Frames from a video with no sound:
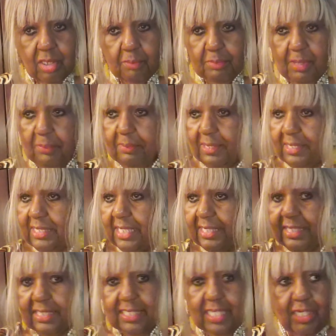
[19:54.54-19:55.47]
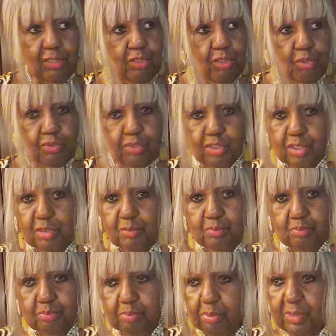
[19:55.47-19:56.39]
People in London, they don't go to the
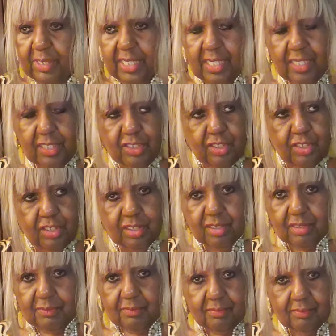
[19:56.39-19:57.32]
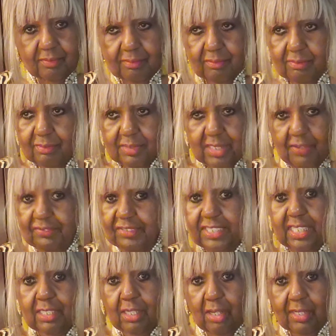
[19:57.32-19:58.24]
bridge. They've
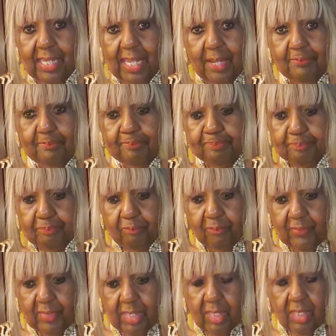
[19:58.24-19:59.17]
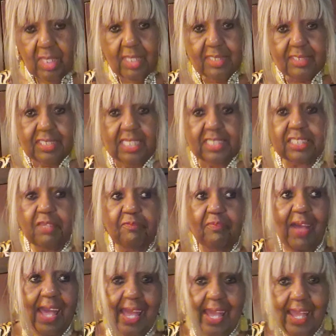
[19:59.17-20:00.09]
seen all that.
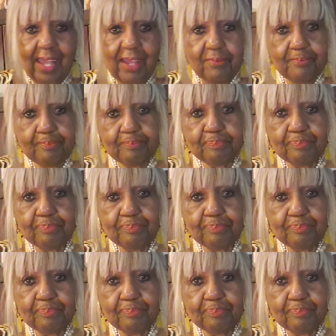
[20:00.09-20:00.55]
65,